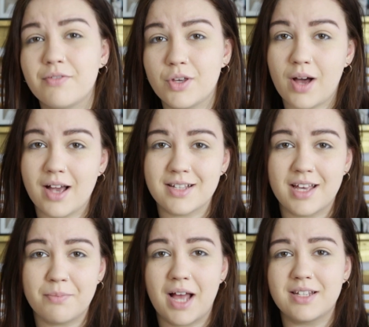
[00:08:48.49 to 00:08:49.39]
you guys
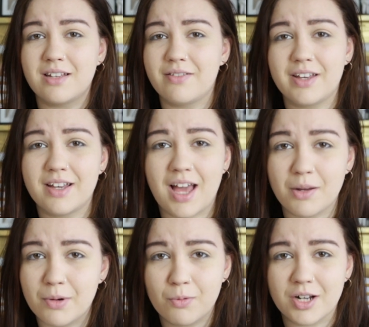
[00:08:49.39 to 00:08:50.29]
like bad TV,
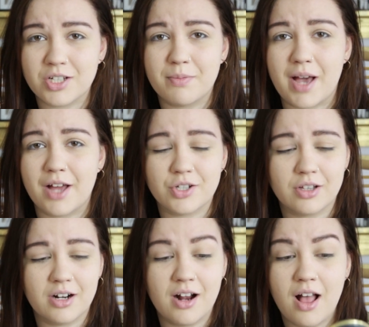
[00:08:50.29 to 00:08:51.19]
anyone watch The
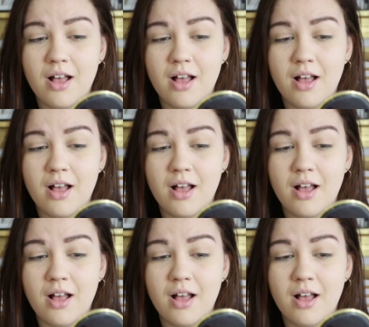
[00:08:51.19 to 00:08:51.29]
Bachelor?